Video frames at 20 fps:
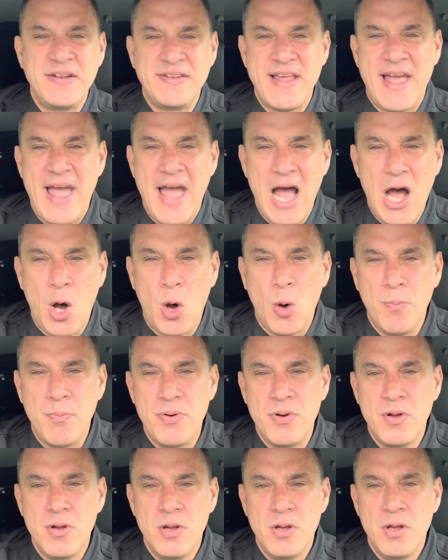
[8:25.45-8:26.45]
to help
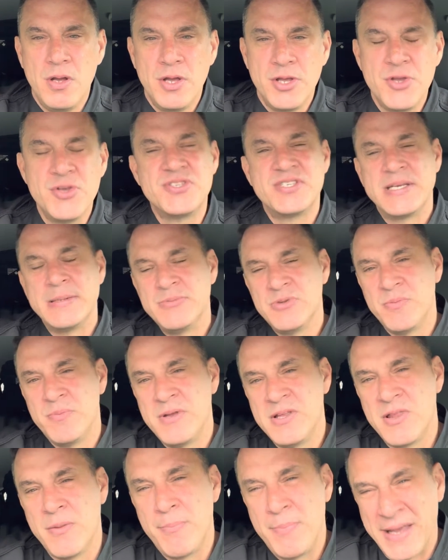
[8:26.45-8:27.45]
you seem to
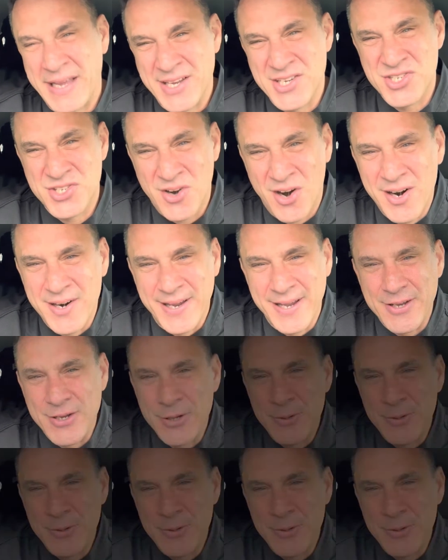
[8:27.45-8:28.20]
be the biggest target